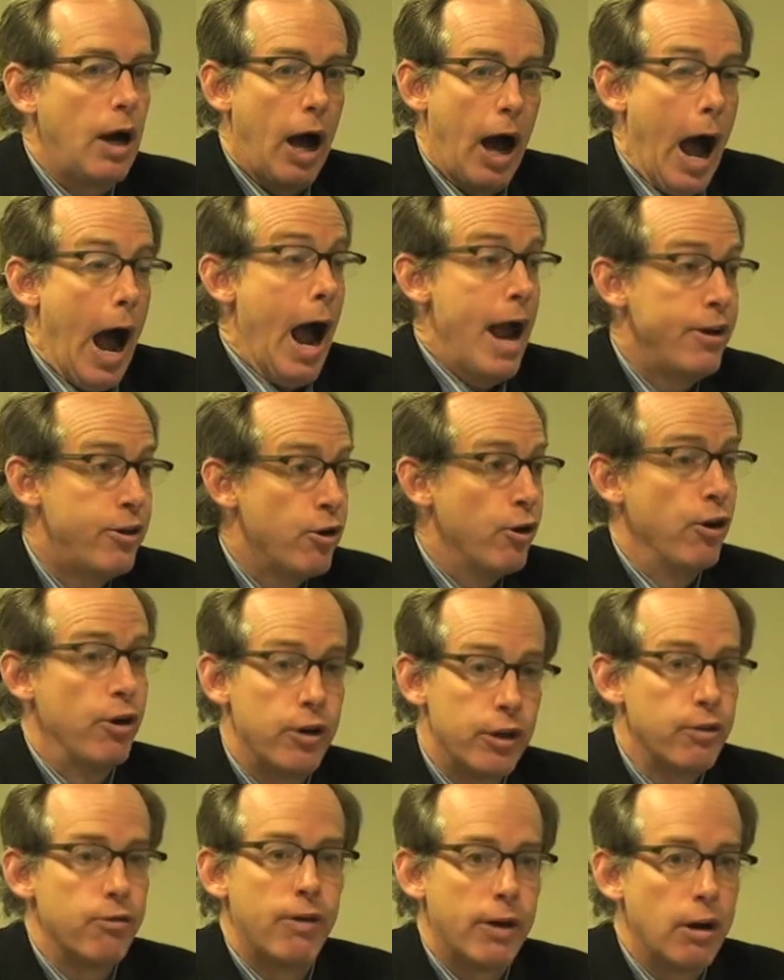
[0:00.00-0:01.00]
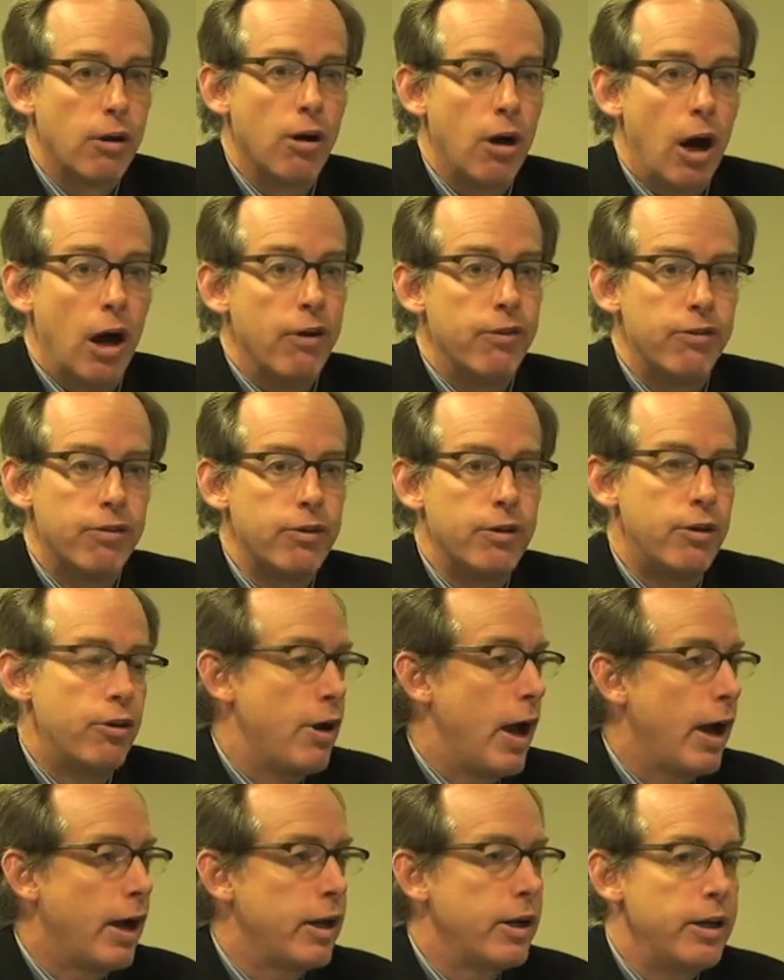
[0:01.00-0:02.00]
I turned the ringer off. You're
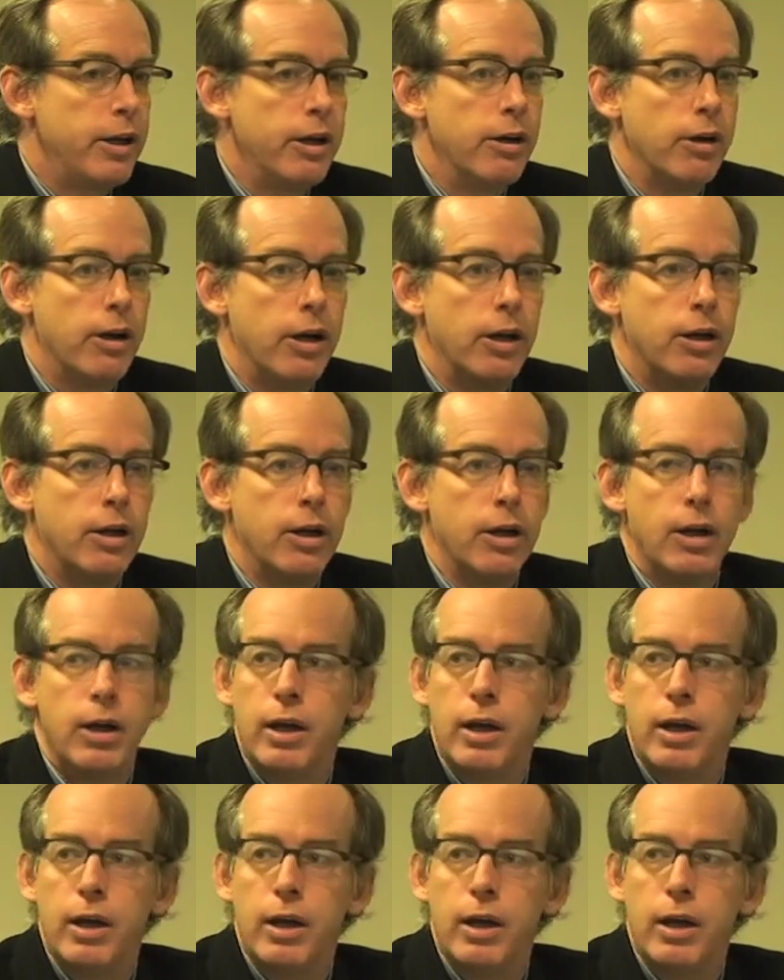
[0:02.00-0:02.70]
not going to hear it.